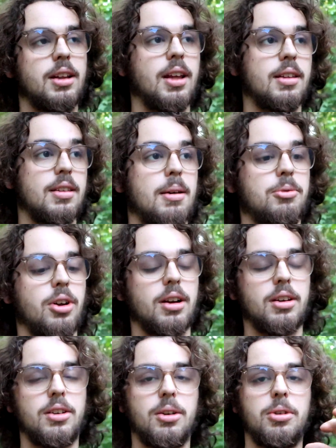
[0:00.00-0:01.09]
as I'm trying
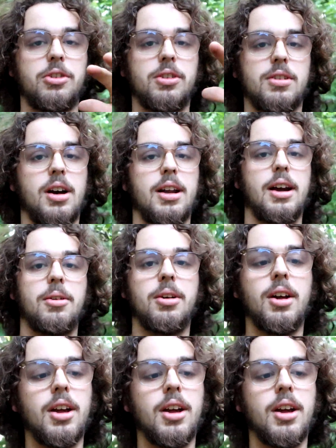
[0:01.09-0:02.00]
to do, which is cut out.